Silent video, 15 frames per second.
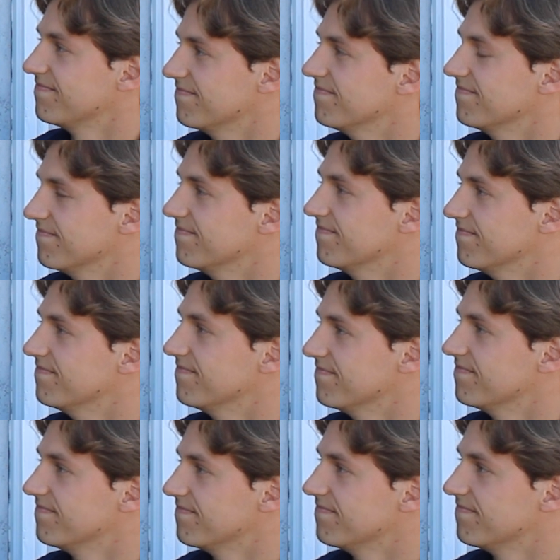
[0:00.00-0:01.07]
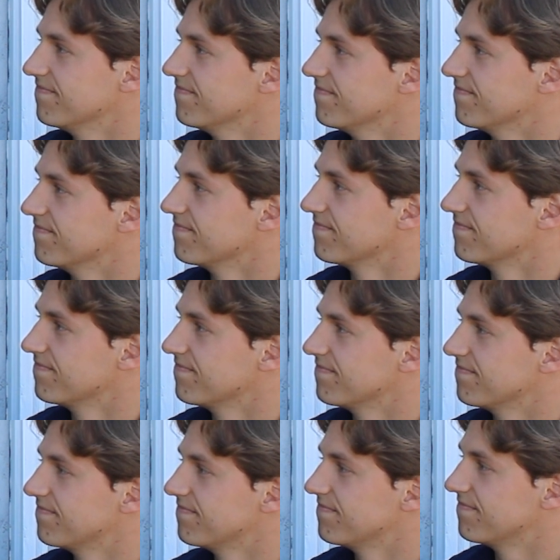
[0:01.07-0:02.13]

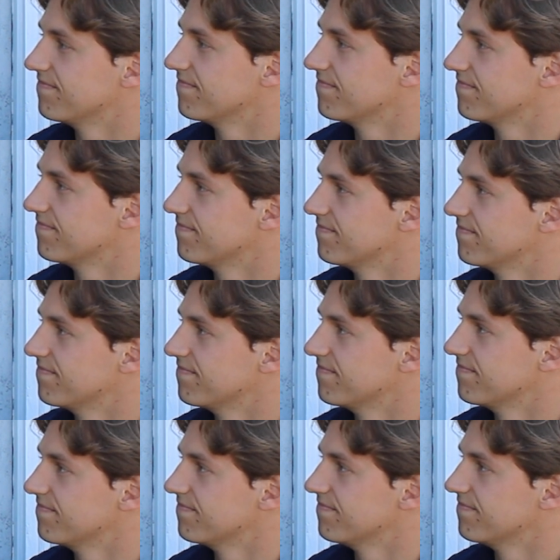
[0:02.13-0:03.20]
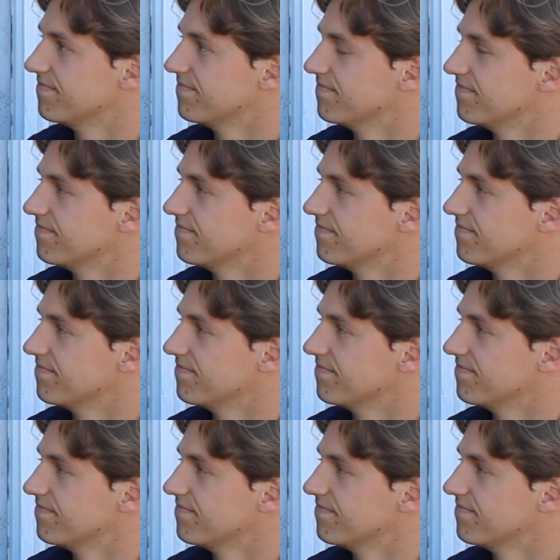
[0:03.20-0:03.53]
This person isn't speaking.